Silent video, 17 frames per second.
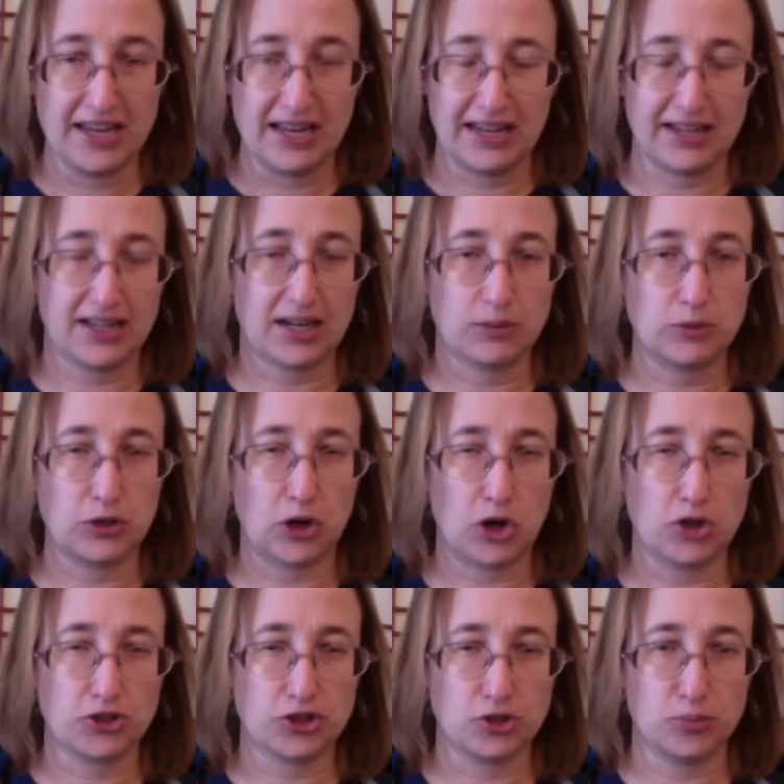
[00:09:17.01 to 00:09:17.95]
and I would
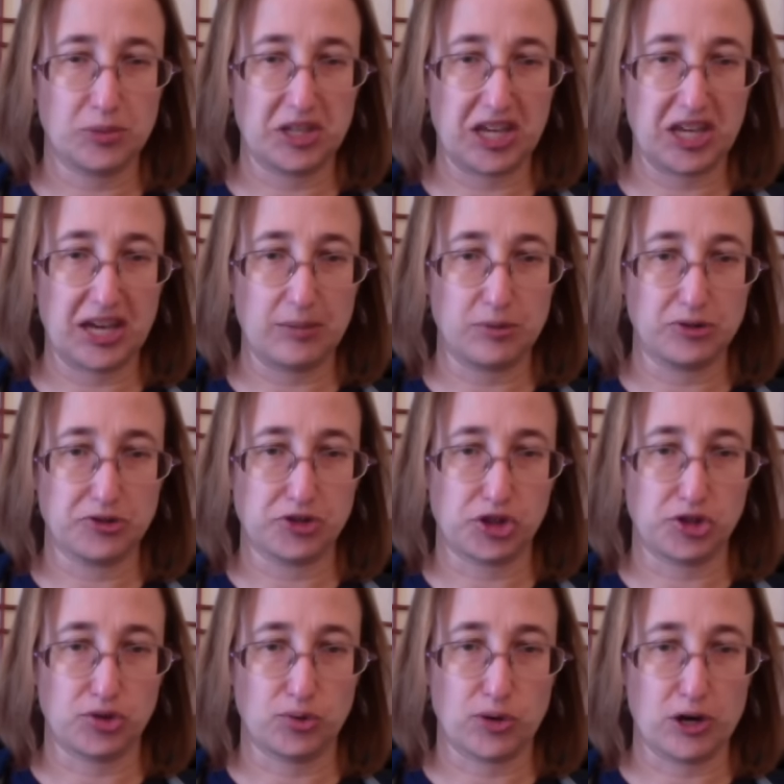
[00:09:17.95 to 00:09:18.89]
also be able
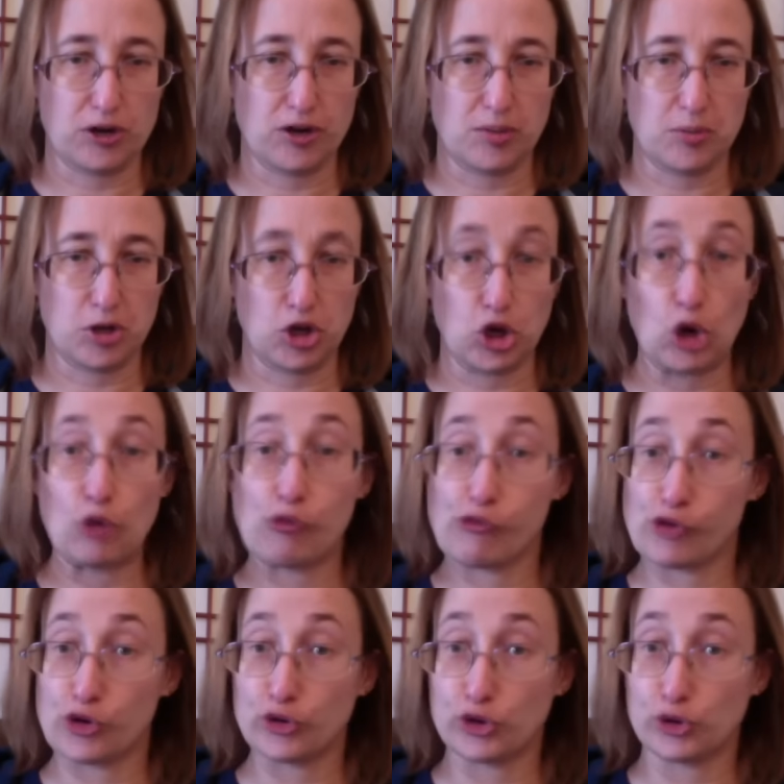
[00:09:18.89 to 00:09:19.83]
to go
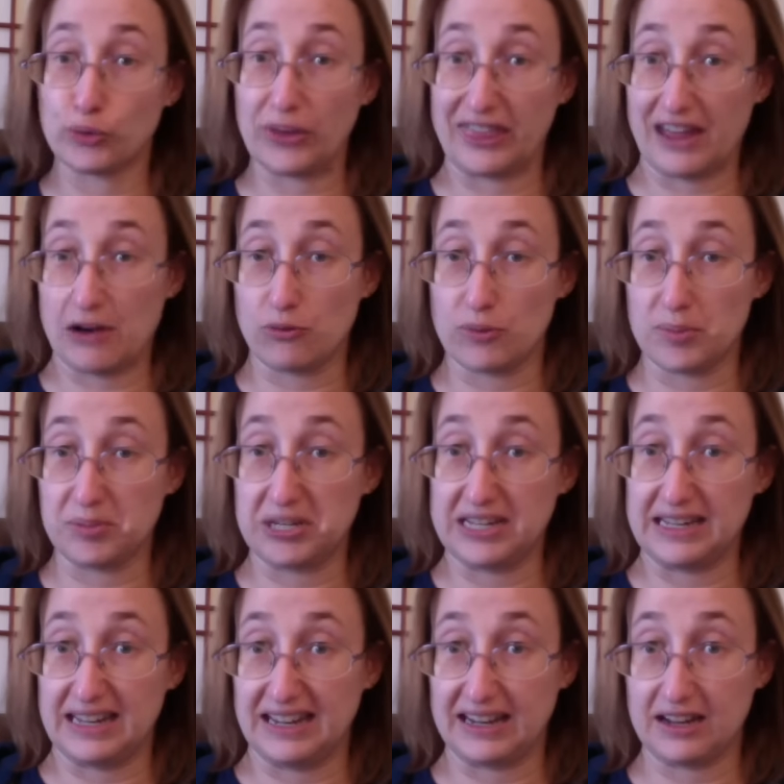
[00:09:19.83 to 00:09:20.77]
further without
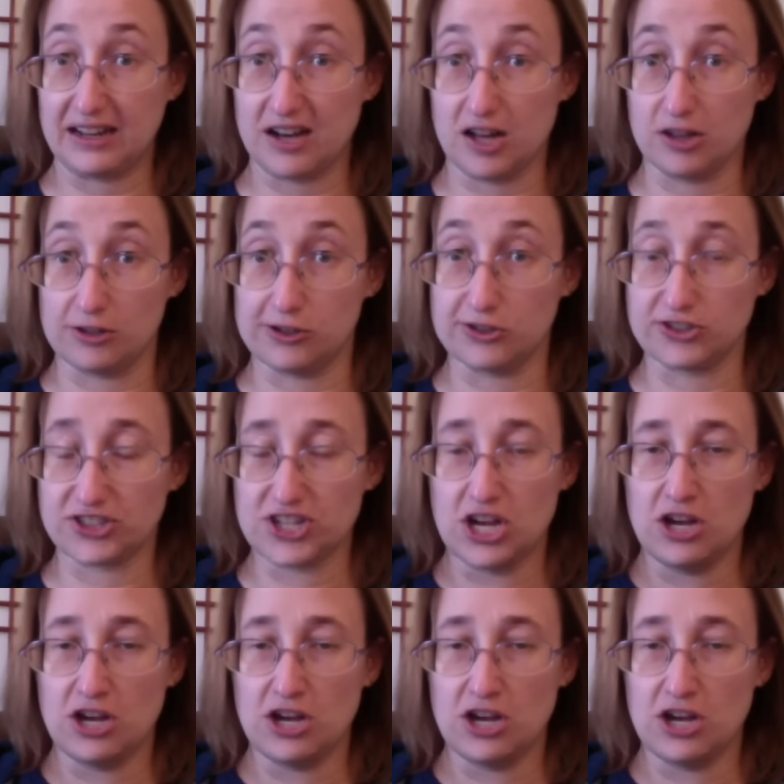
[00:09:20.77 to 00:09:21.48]
repeating colors.